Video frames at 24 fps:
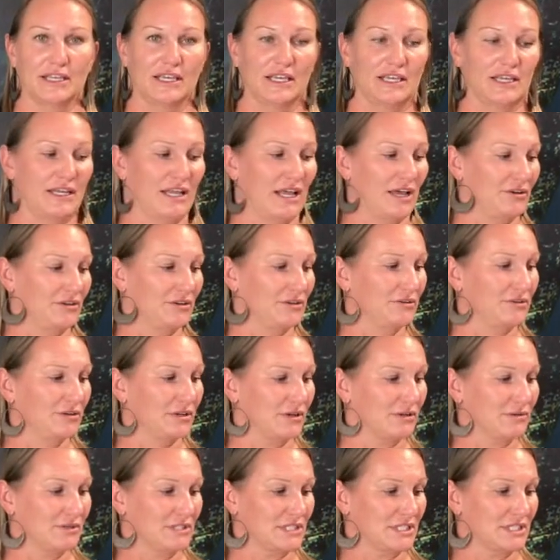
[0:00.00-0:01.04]
And how you
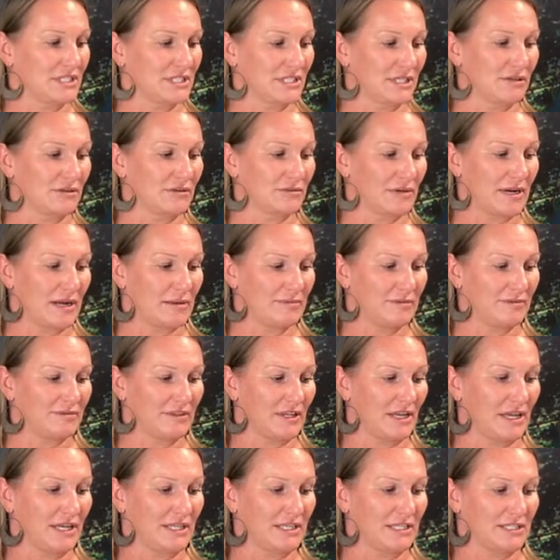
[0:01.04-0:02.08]
know it's a single wrap of
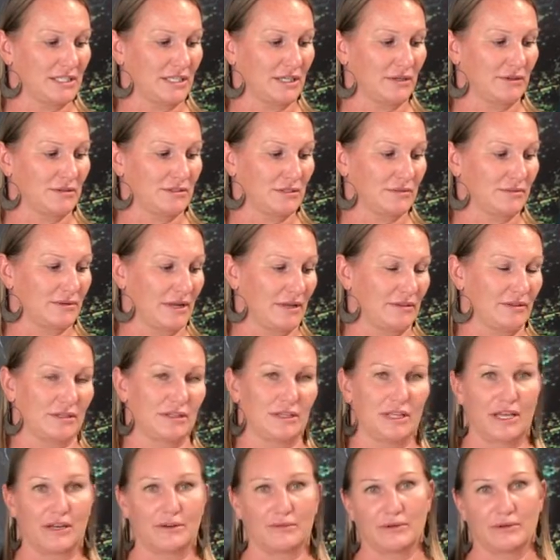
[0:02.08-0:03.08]
line is it goes around the line